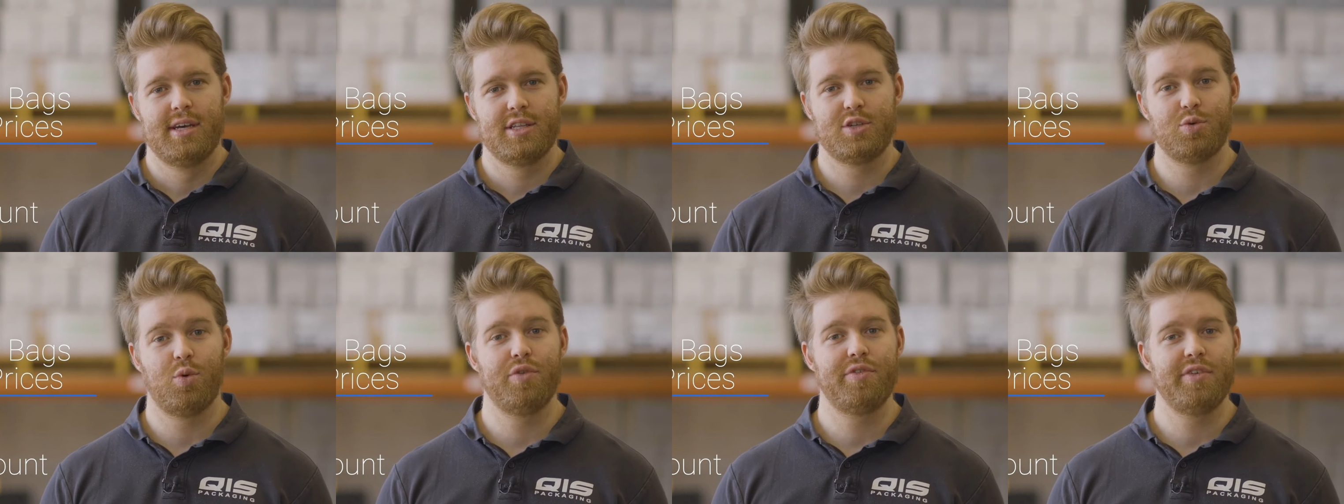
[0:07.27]

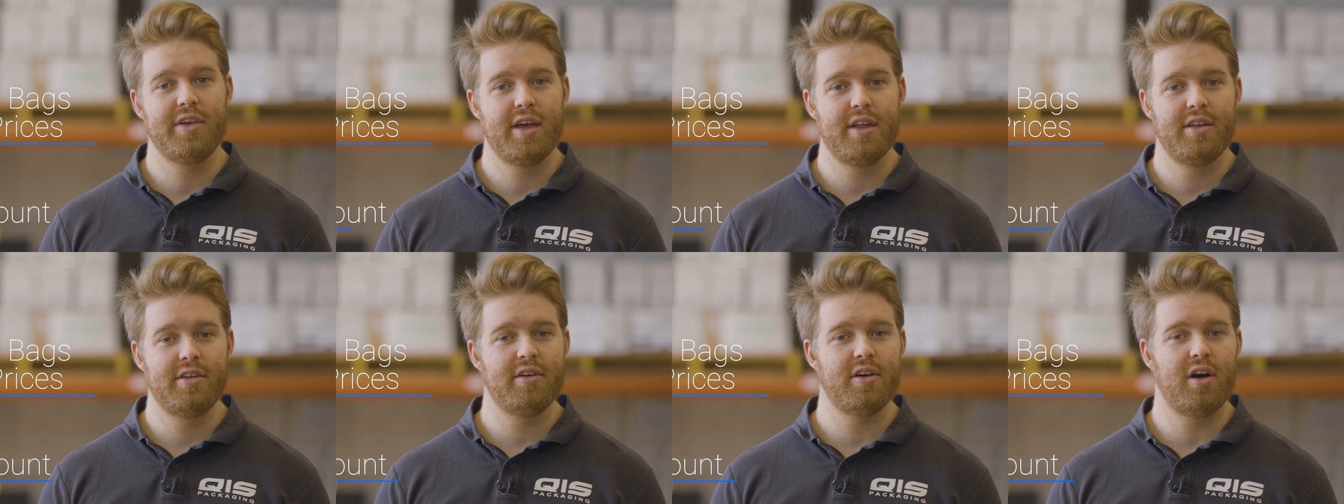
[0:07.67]
Towards the
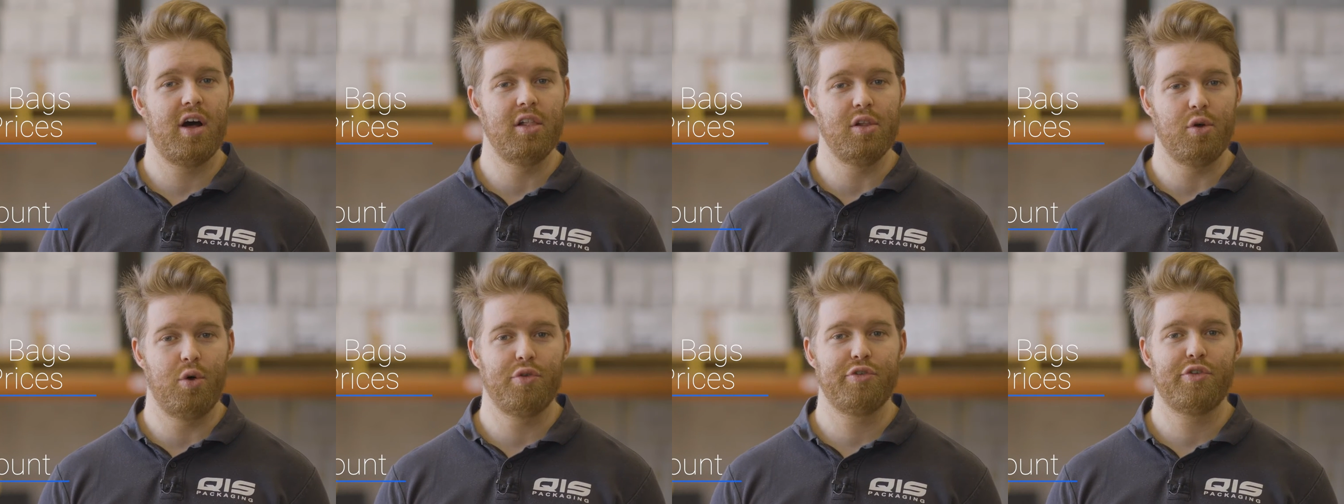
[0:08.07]
end,
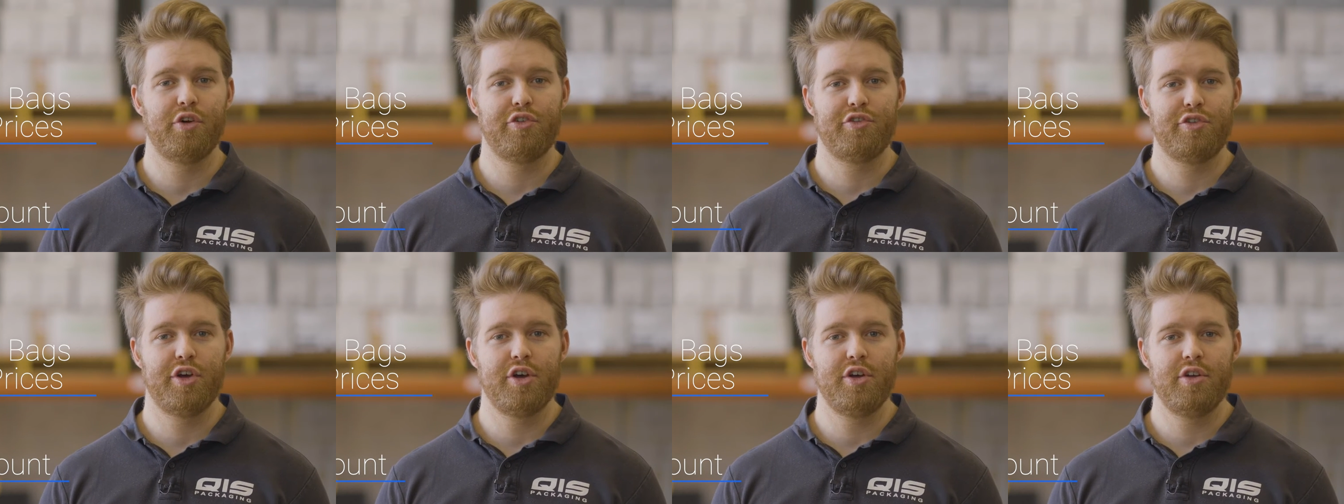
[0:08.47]
I'll also
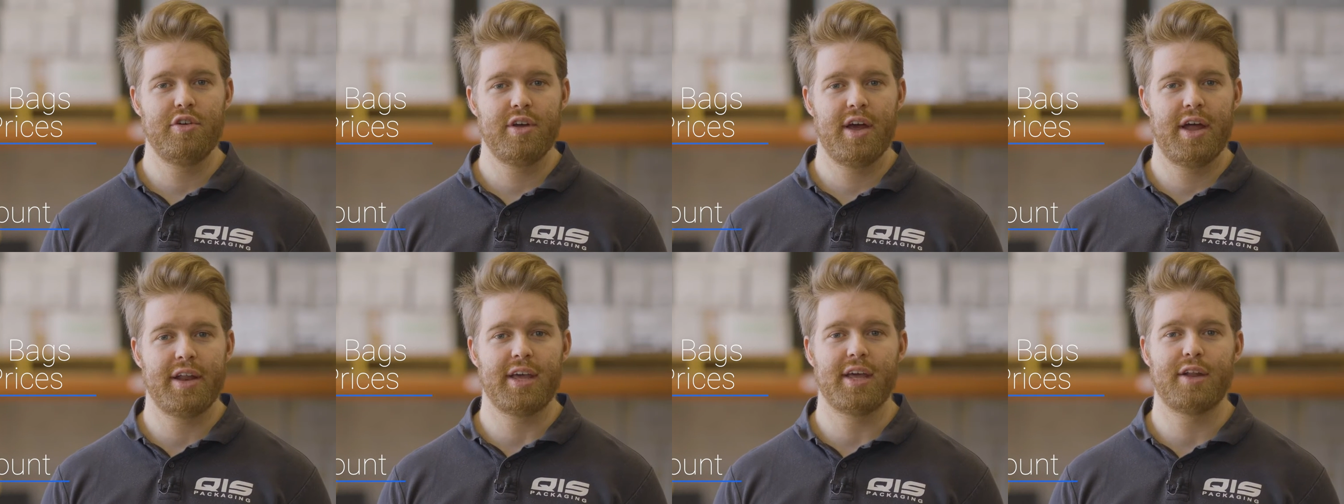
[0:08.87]
show you
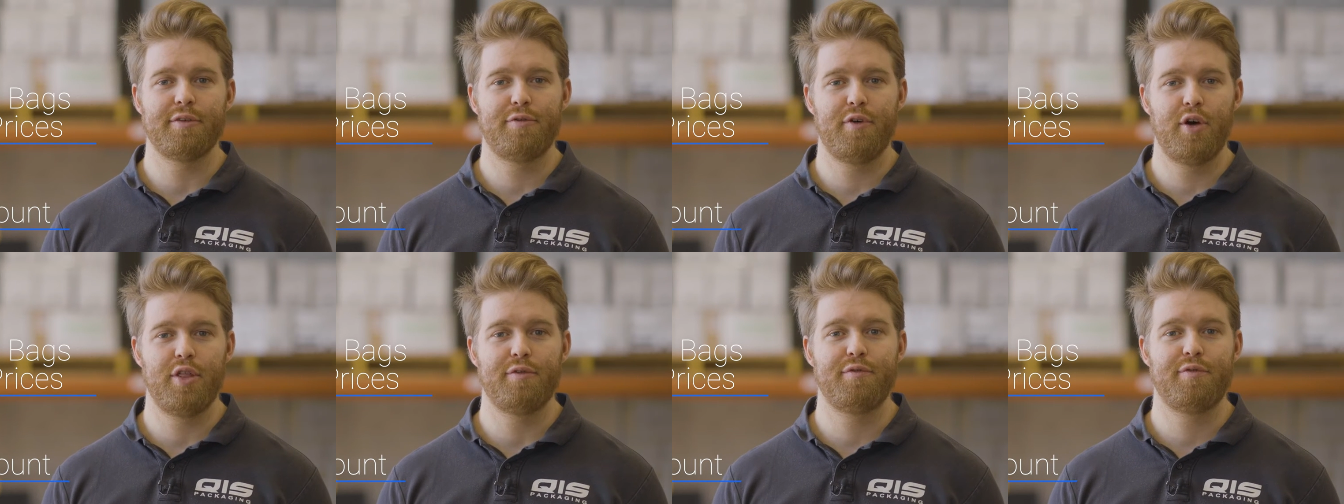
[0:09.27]
how to get a
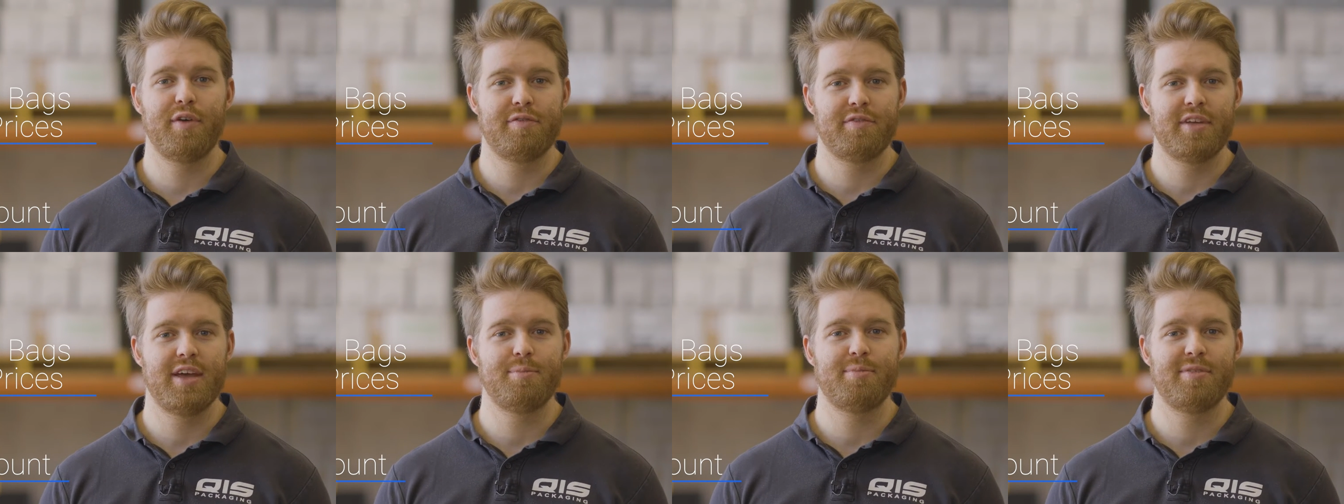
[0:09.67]
further
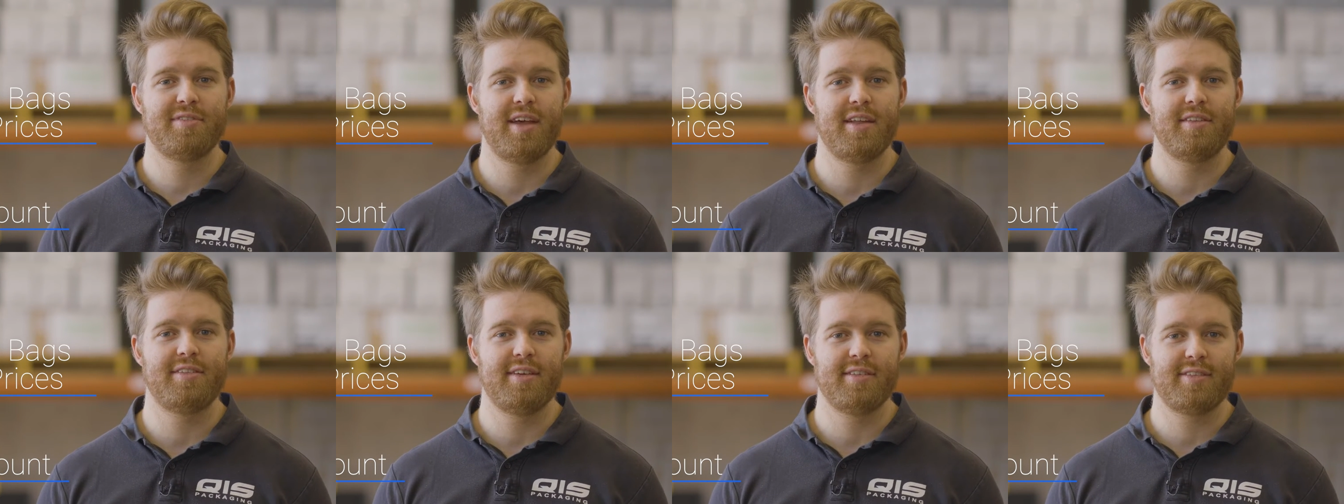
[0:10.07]

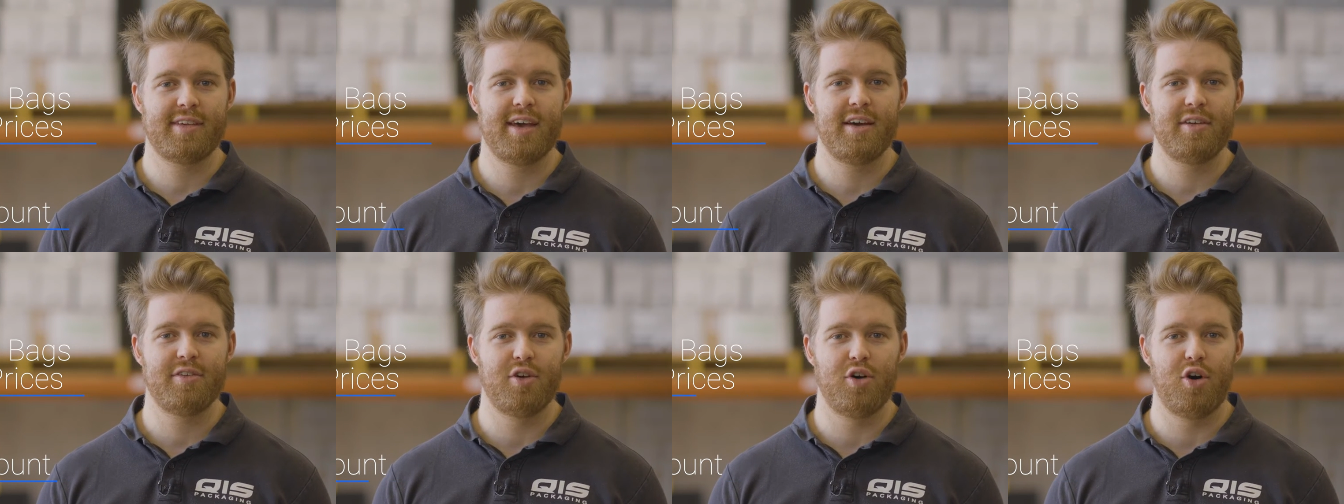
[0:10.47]
15%
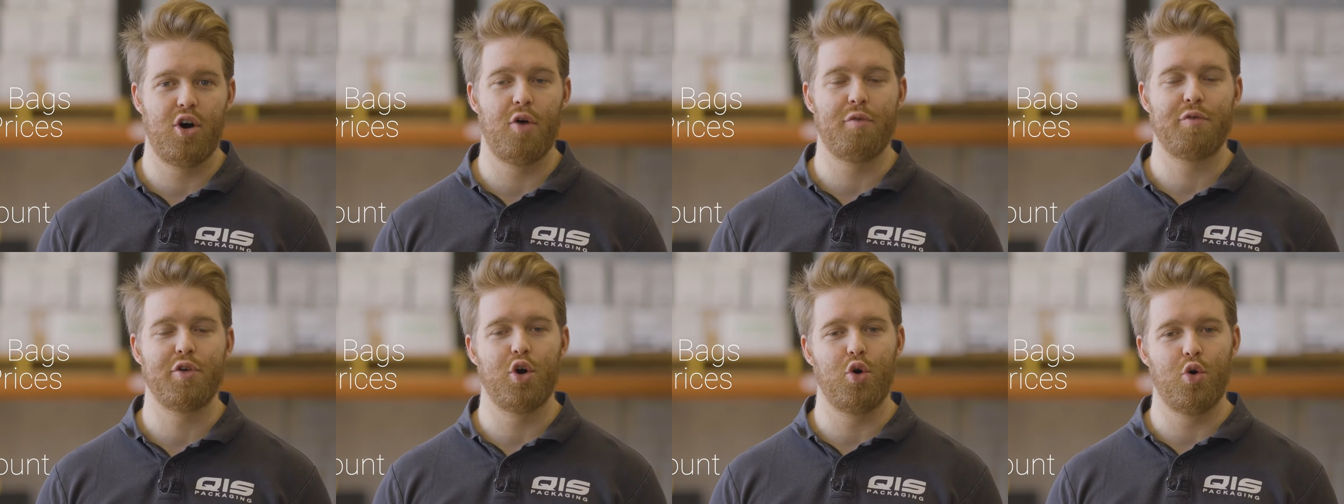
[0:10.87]
discount
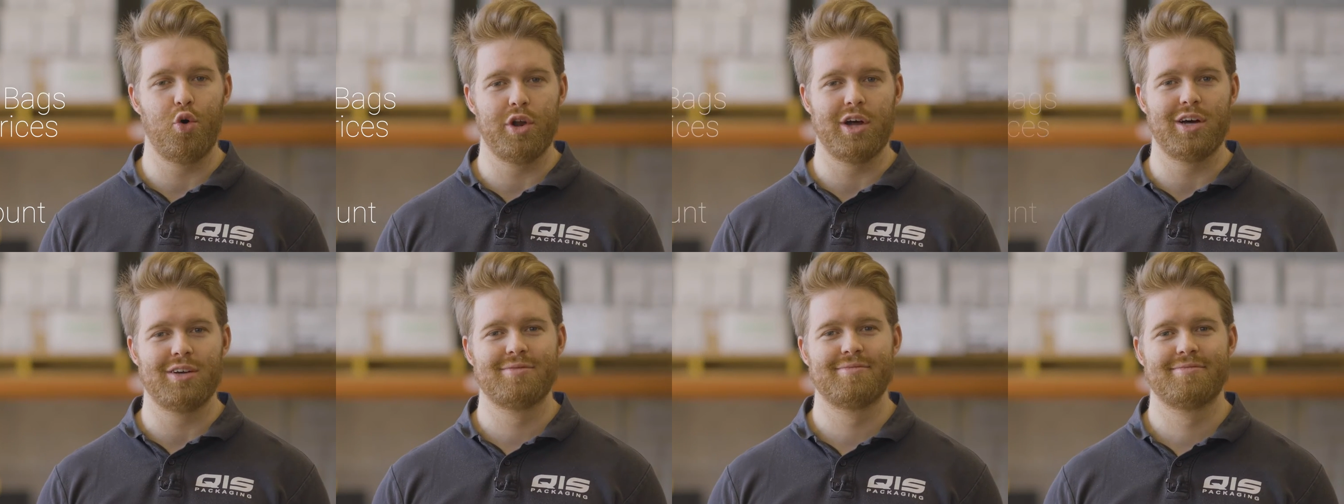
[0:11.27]
off your
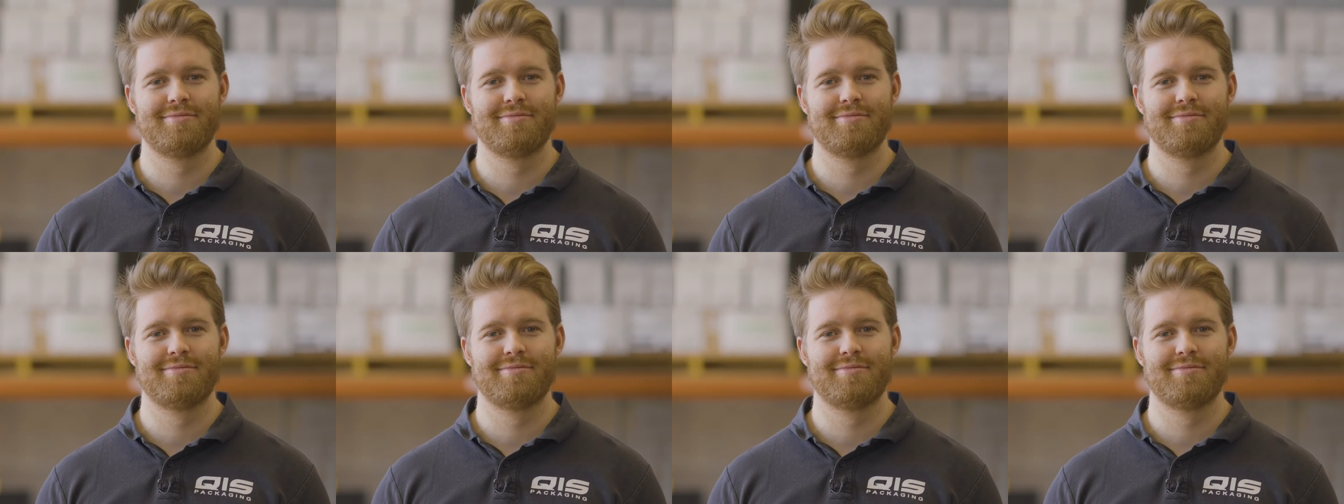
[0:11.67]
order.